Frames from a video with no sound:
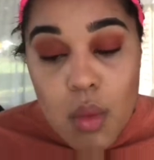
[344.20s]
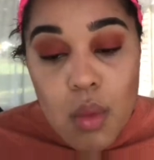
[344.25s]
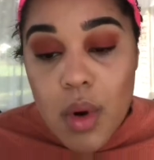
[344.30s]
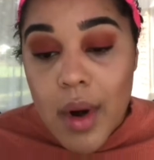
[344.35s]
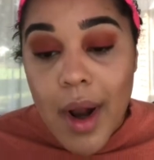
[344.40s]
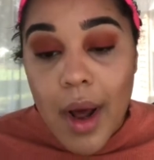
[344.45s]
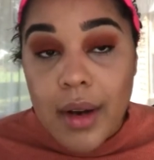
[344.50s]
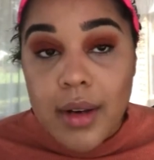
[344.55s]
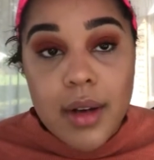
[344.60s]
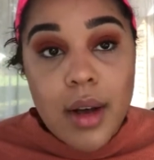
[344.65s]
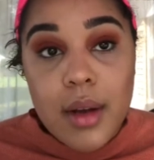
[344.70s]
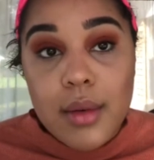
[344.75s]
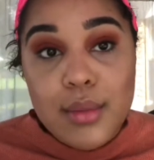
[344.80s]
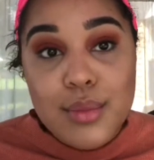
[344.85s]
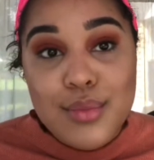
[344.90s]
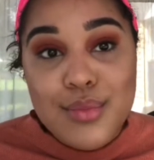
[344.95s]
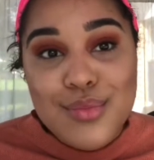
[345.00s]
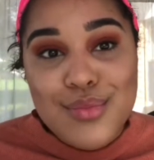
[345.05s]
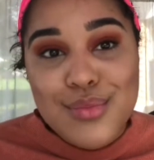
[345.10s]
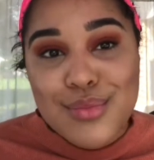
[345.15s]
we're not done.
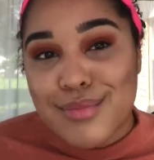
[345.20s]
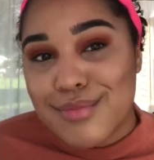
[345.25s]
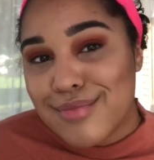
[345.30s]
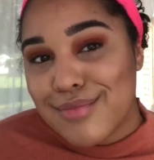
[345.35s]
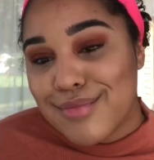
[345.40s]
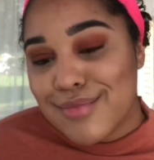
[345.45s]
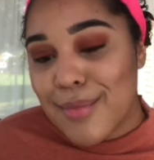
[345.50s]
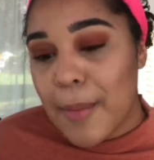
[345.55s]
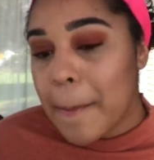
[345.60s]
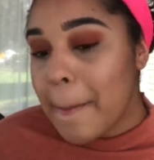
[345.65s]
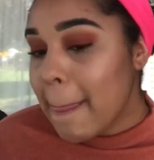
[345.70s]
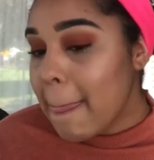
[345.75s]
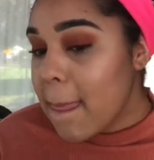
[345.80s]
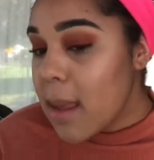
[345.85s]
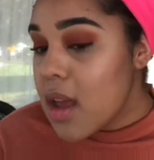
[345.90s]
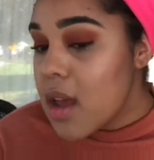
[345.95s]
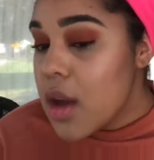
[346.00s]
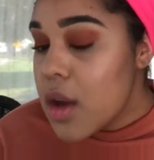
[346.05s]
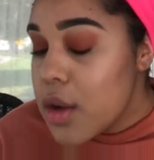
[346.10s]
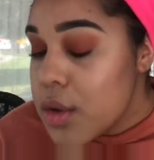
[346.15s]

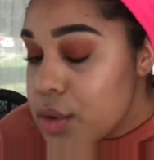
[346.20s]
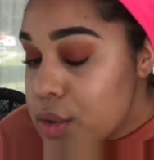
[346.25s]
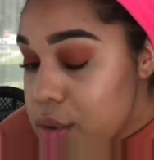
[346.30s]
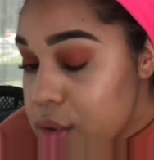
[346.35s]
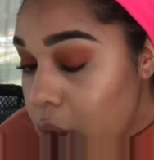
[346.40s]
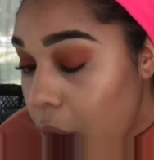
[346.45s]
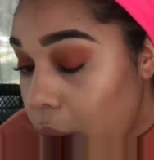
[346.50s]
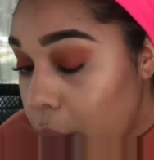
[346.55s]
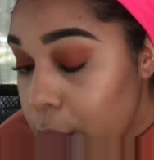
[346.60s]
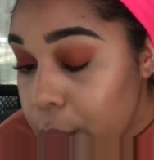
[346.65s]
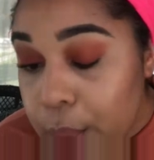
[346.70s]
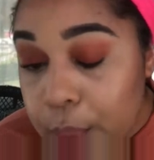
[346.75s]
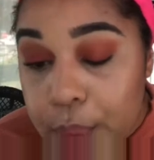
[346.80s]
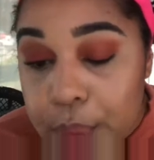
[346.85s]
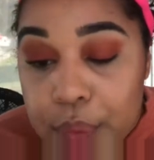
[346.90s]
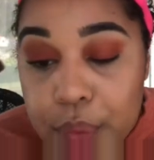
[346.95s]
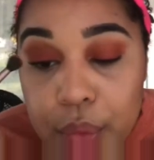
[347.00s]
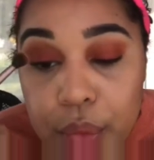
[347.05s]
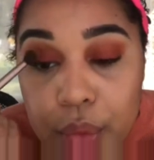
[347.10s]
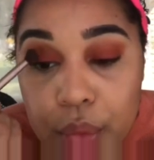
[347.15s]
So
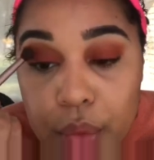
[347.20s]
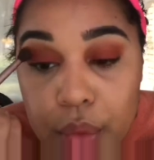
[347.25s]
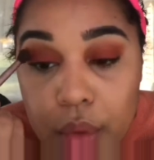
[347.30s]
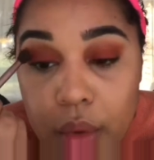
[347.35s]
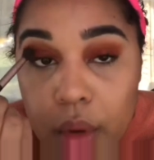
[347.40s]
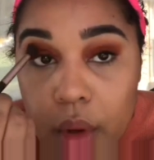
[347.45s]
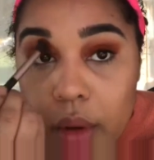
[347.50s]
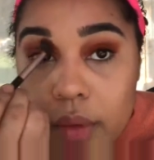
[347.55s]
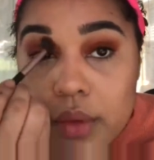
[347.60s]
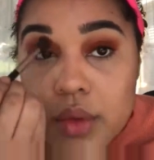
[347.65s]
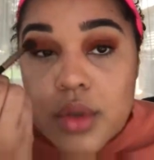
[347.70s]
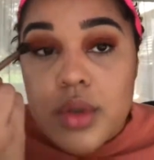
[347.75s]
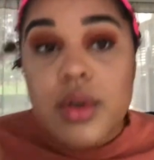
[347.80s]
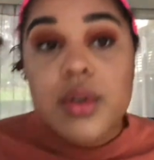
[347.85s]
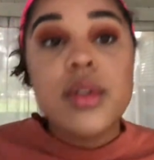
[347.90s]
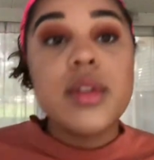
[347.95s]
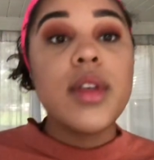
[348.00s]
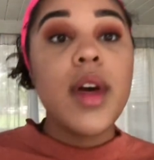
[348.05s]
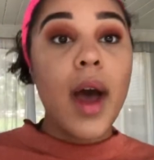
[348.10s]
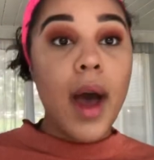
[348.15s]
after
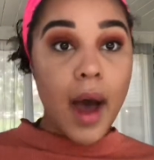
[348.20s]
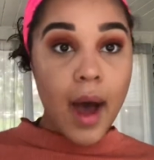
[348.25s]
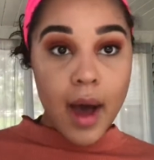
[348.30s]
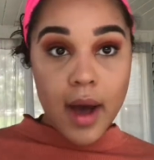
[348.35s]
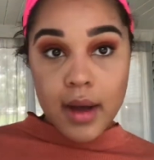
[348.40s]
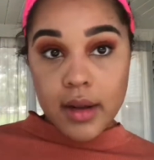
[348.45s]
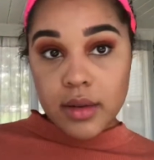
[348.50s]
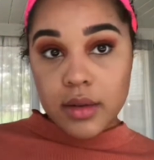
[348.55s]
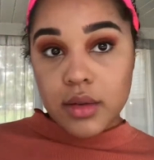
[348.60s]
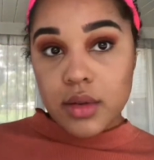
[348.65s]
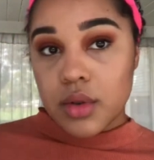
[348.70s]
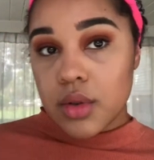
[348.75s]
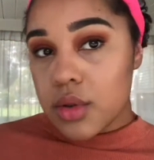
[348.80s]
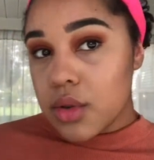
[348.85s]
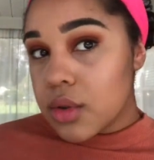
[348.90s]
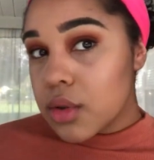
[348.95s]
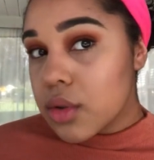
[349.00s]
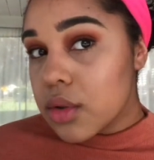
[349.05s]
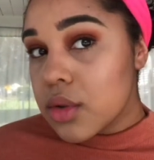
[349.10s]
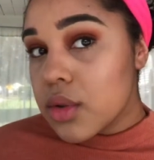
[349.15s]
that,
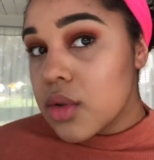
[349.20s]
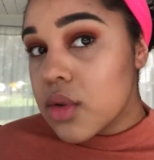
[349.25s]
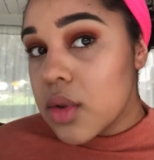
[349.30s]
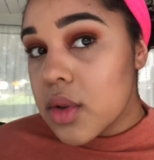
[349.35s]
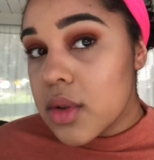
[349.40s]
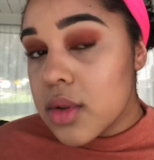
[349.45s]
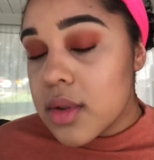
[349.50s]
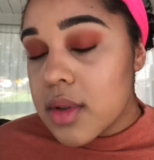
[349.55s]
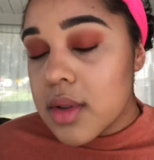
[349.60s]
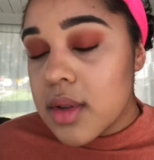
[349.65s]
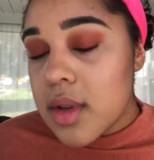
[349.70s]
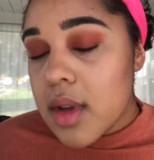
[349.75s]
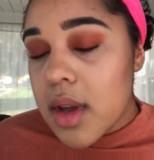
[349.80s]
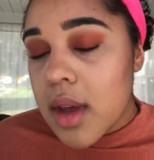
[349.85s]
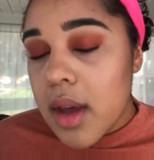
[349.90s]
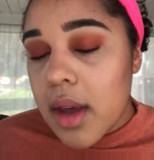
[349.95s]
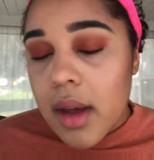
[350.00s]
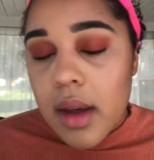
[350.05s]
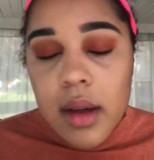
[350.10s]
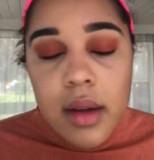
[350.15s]
as you can
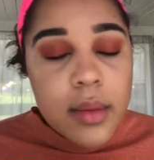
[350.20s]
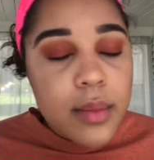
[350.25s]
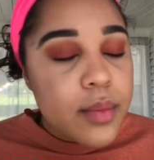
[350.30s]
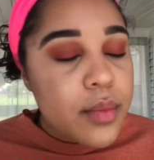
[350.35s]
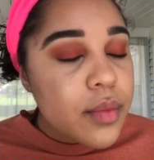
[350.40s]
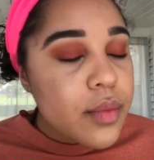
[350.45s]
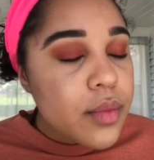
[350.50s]
see,